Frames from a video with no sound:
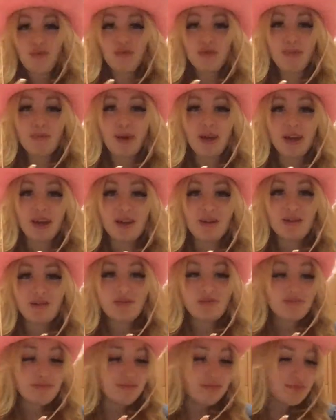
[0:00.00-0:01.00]
if the baking
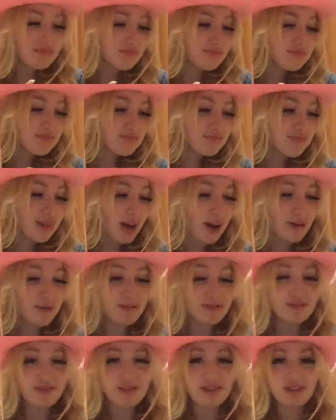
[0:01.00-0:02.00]

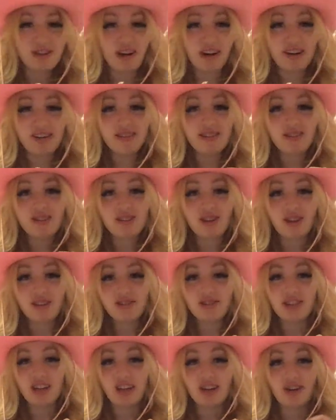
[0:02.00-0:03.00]
powder just got in the salt
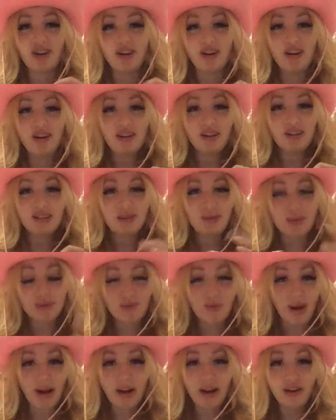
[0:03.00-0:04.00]
shaker because it was
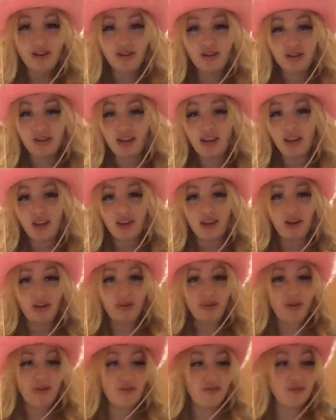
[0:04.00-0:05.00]
right underneath. I don't
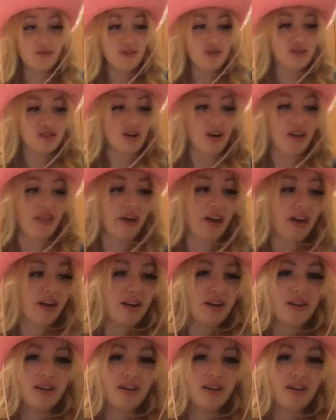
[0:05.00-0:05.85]
know if you just saw that.